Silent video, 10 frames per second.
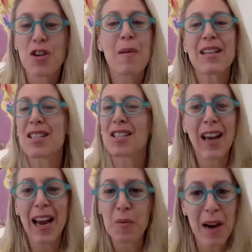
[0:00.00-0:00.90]
you may still
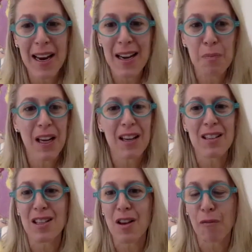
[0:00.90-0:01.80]
gain weight
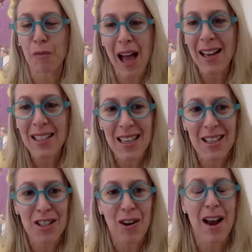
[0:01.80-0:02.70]
because the
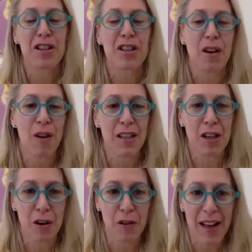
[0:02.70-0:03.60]
plastics are actually
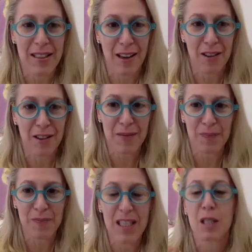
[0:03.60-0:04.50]
affecting your fat
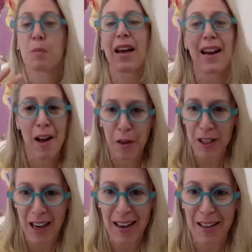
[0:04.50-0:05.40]
cells, despite a
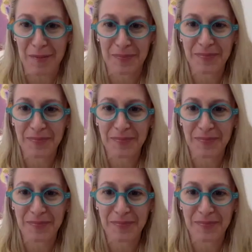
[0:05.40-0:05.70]
healthy diet.